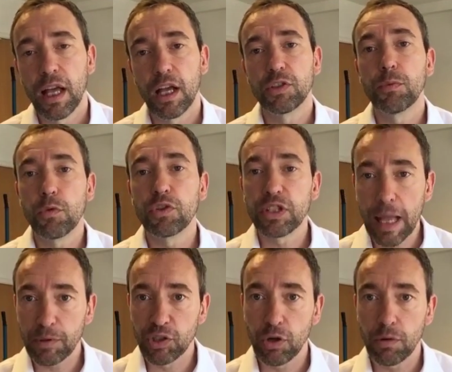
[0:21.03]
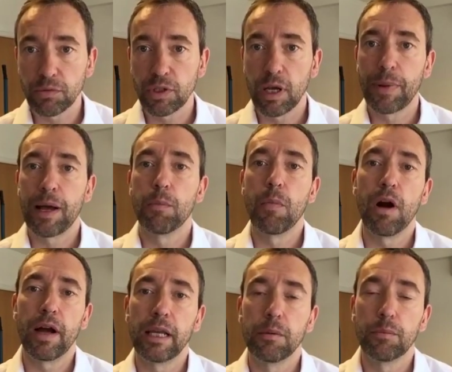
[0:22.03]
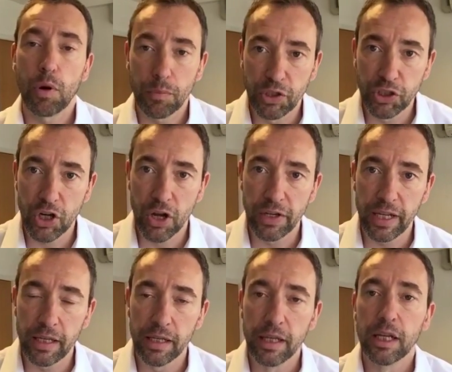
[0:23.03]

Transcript: a small snapshot about my property journey,